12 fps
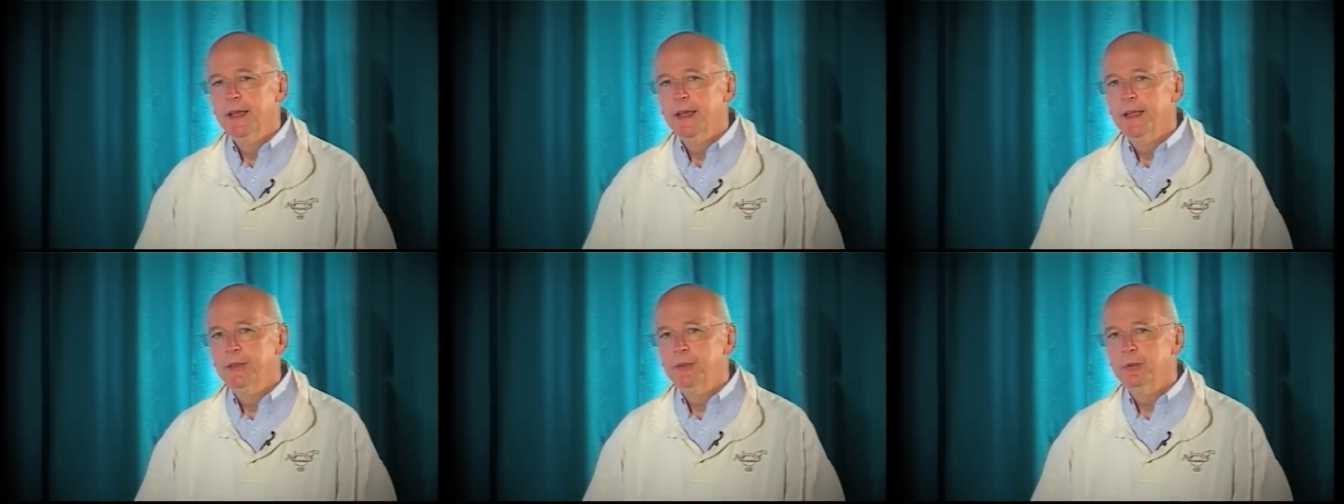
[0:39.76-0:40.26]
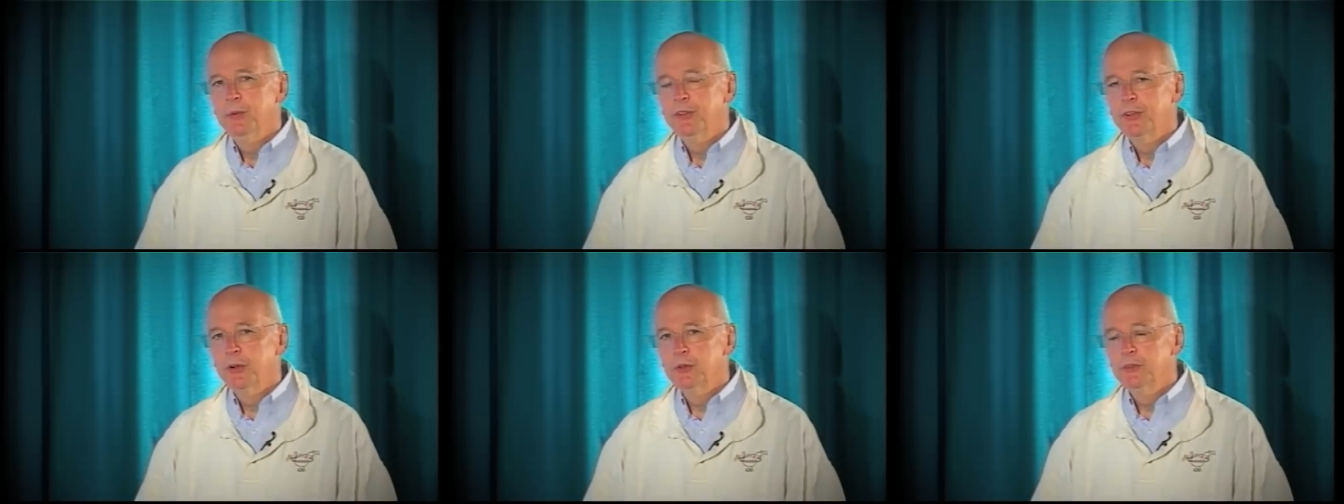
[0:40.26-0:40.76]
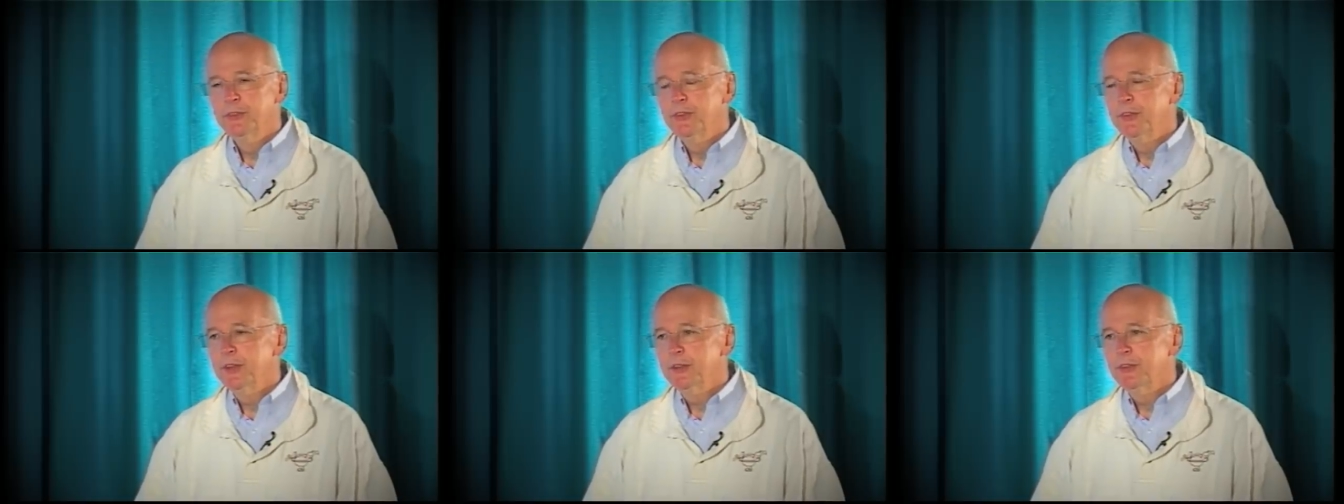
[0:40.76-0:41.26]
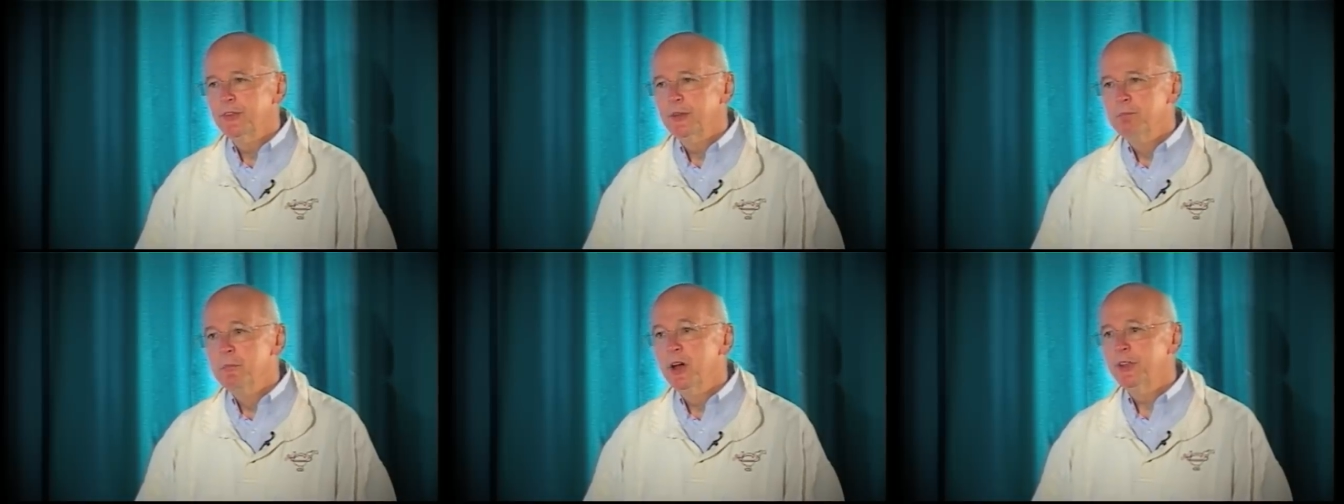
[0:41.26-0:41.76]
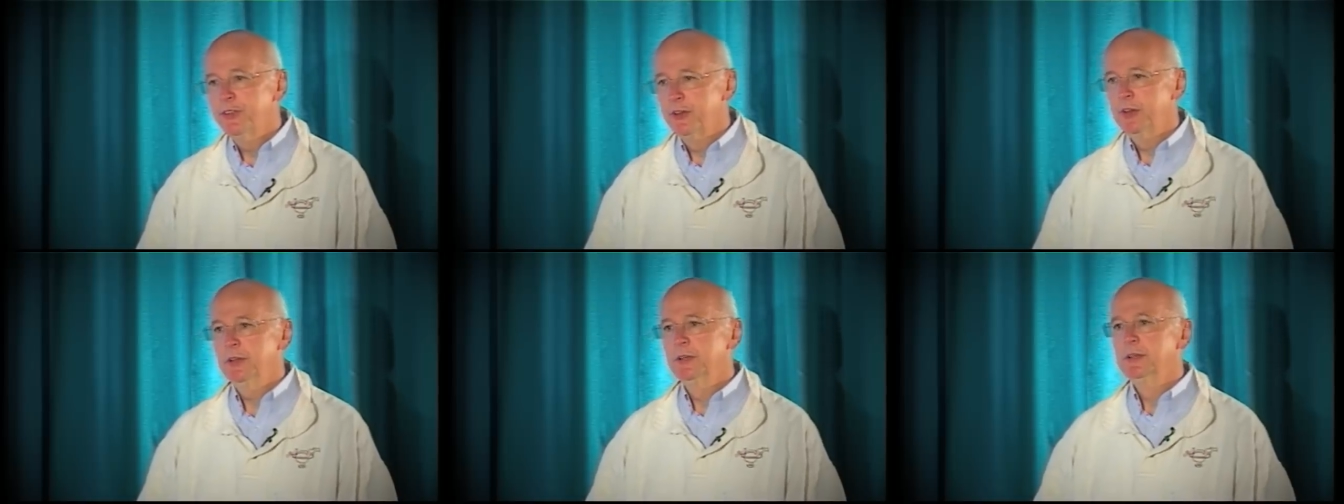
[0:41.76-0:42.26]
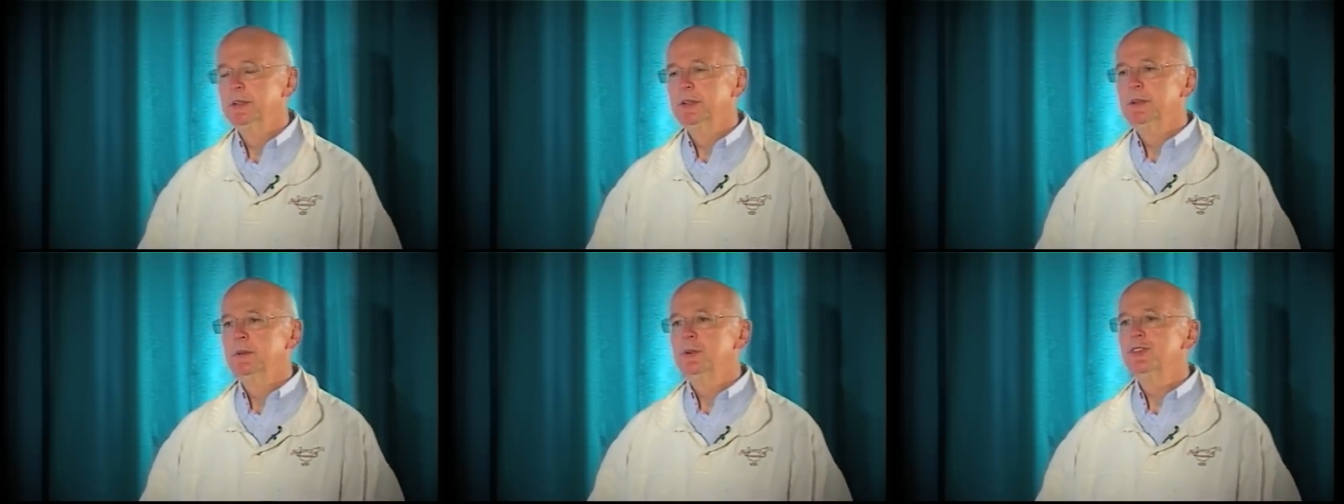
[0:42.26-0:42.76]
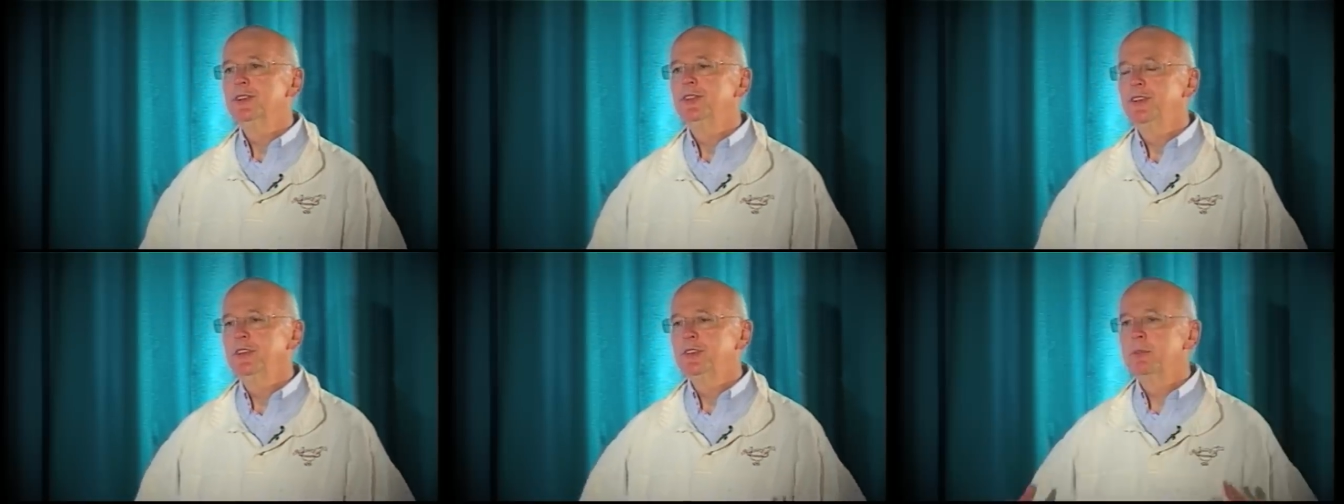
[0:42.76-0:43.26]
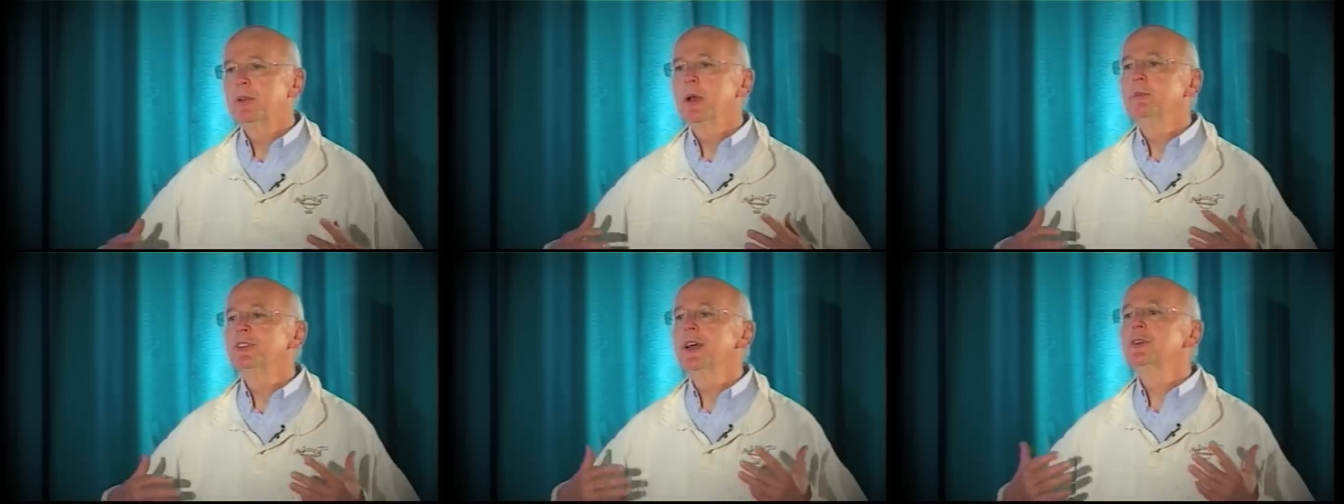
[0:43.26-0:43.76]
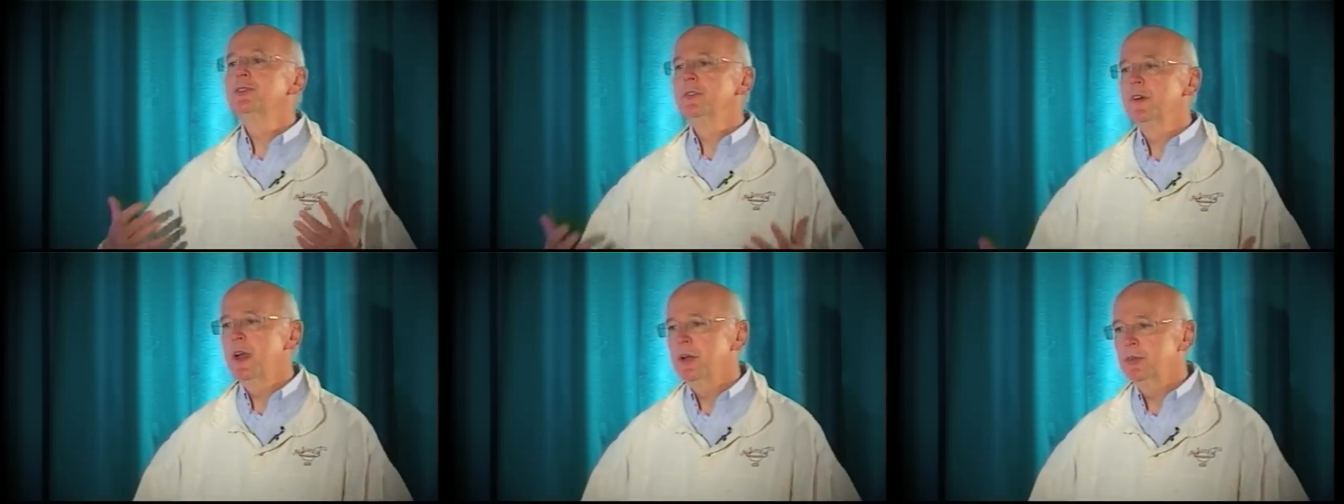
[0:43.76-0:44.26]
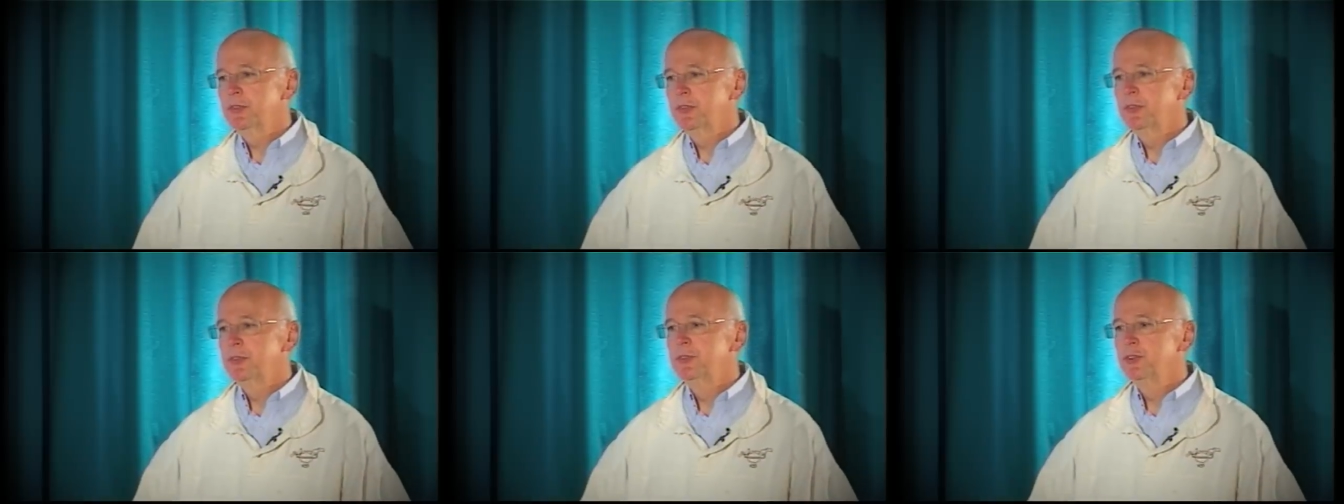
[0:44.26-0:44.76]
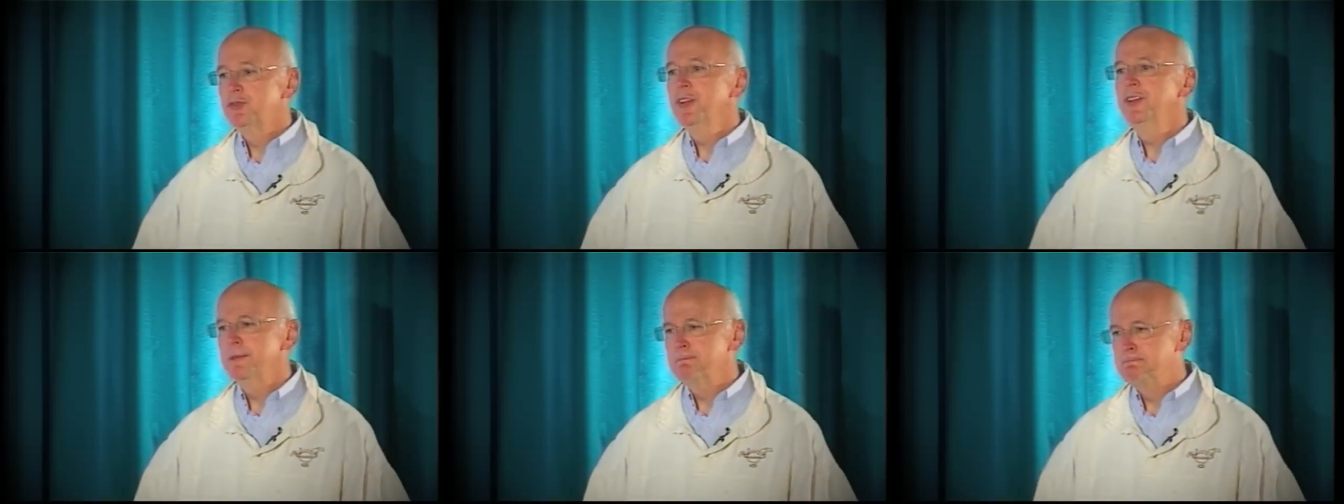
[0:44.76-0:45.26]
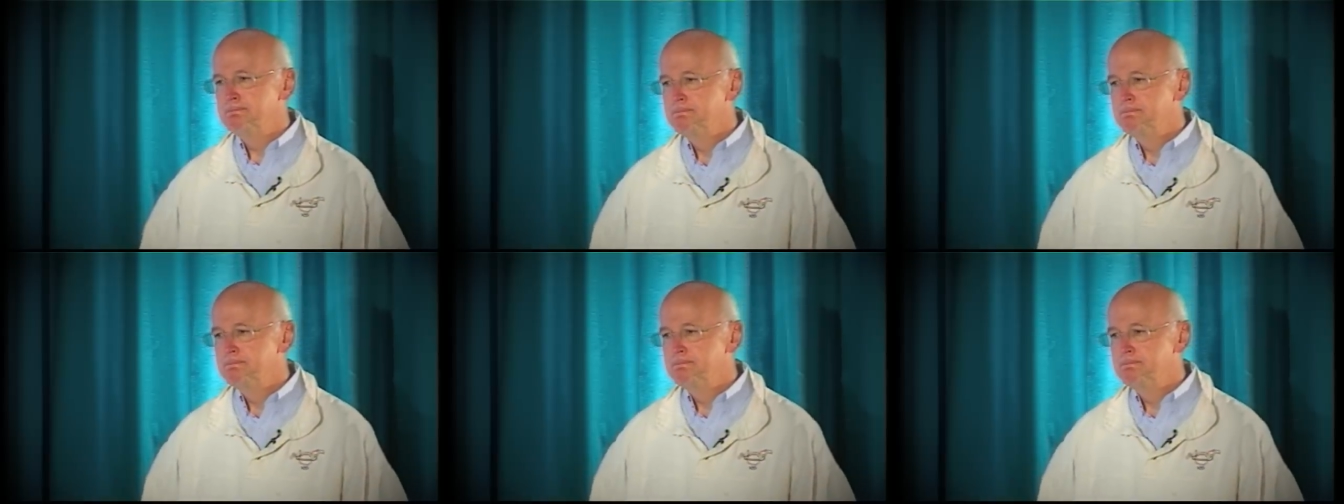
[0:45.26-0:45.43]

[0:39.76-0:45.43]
And we're told that Martha, when she sees him, comes out of the house to greet him.